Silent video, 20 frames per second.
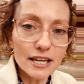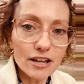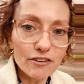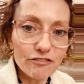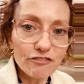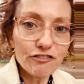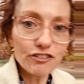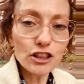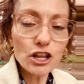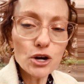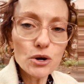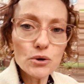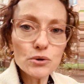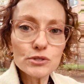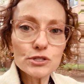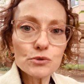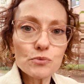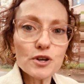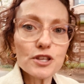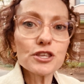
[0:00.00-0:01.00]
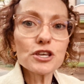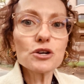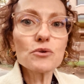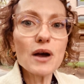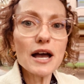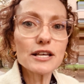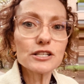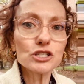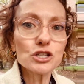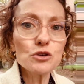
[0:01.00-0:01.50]
it flows with you
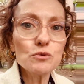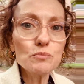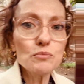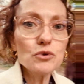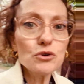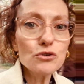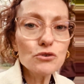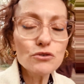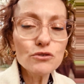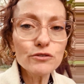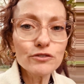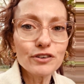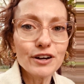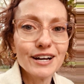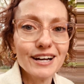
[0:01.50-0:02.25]
as you move.